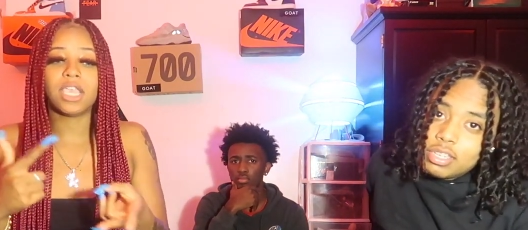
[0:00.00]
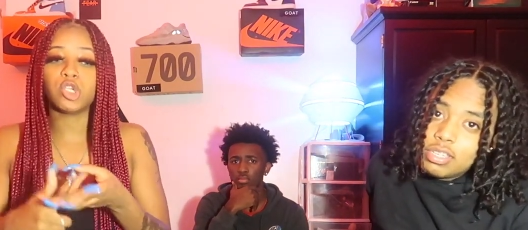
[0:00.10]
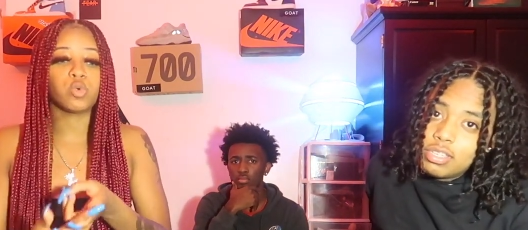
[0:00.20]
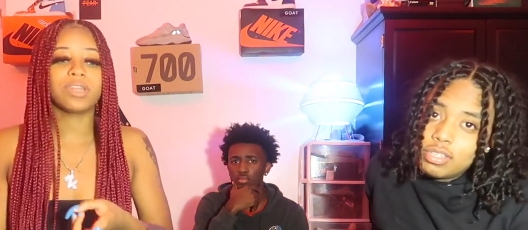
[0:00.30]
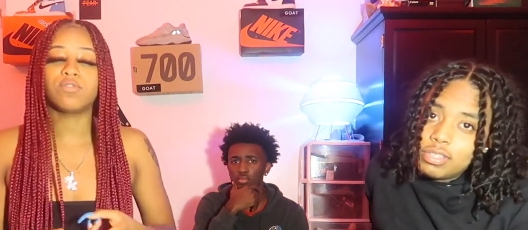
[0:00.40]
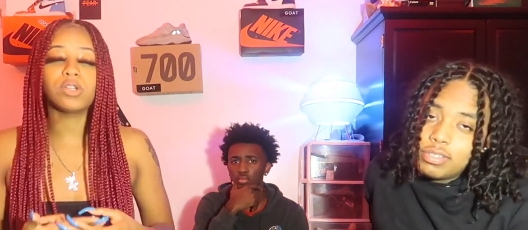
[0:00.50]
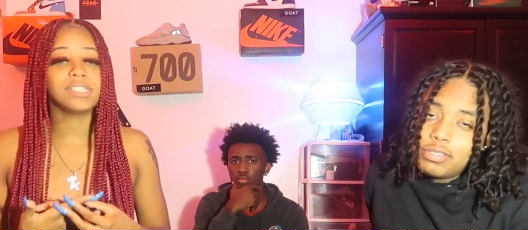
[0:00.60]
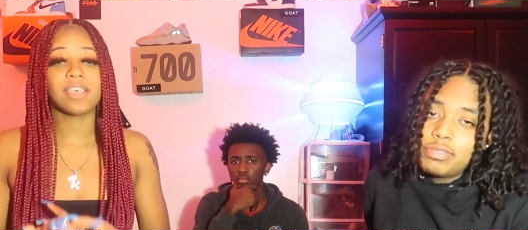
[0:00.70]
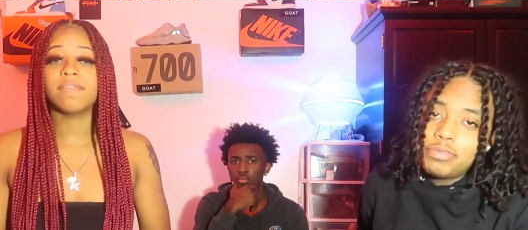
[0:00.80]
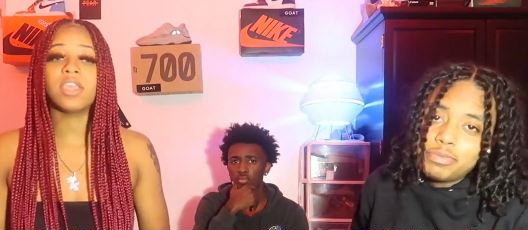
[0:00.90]
Speaker 1: here 24
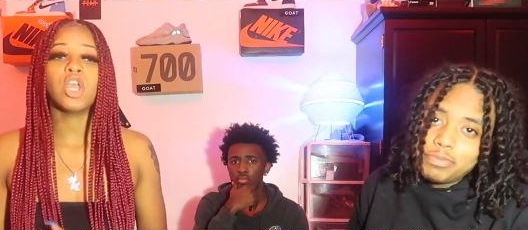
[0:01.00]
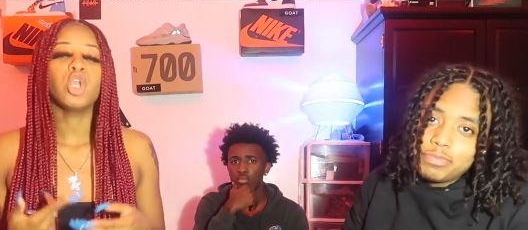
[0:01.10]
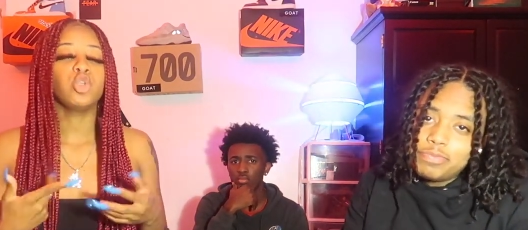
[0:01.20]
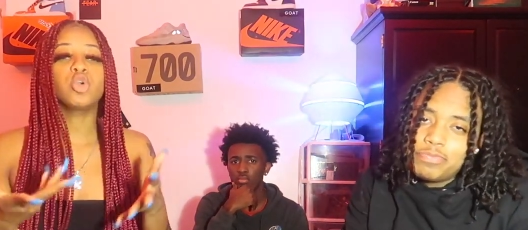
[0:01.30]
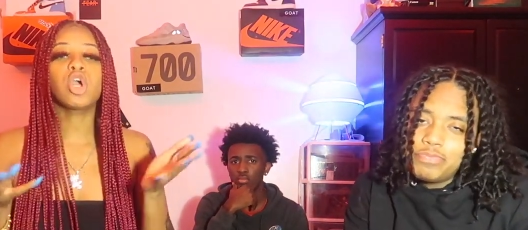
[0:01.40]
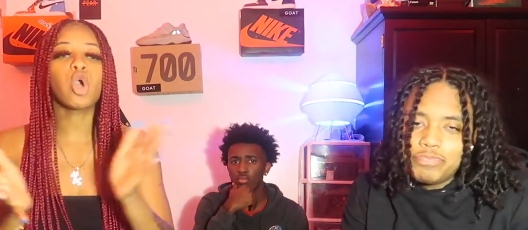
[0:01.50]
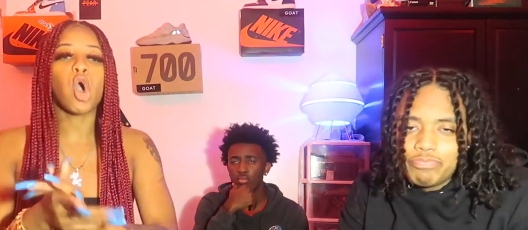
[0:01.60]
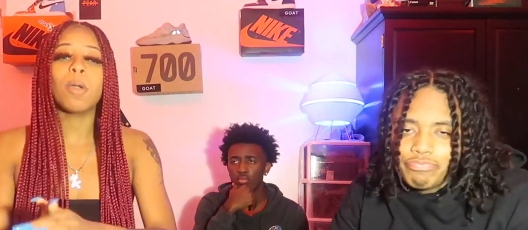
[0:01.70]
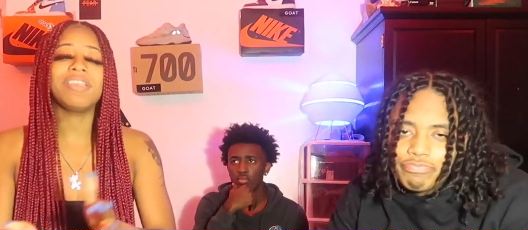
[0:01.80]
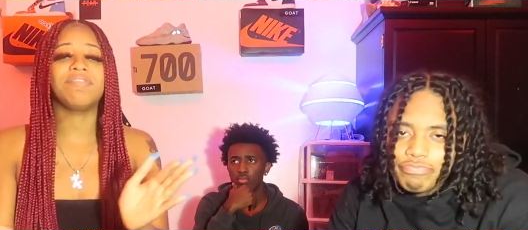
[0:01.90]
7. You could
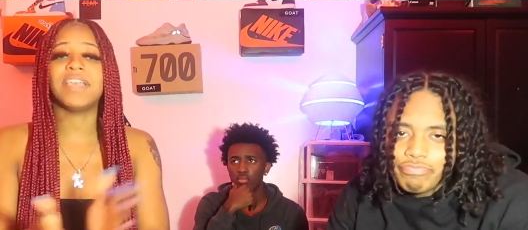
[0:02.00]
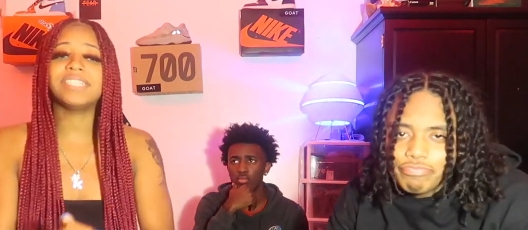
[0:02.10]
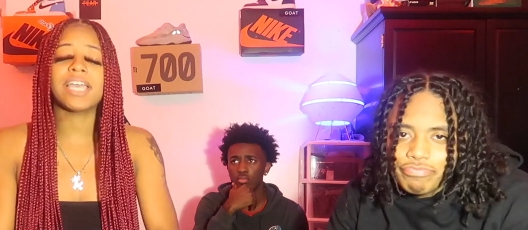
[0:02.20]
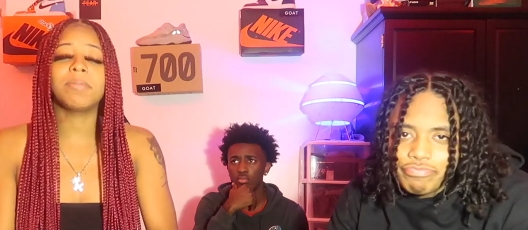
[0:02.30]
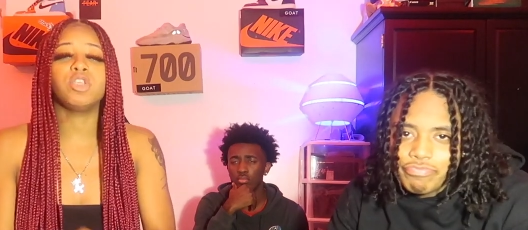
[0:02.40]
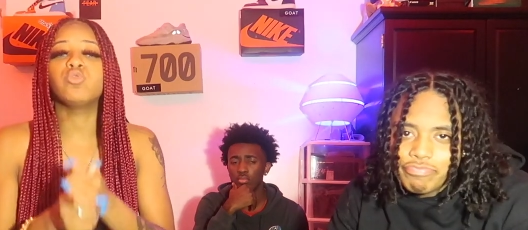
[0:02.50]
call me FaceTime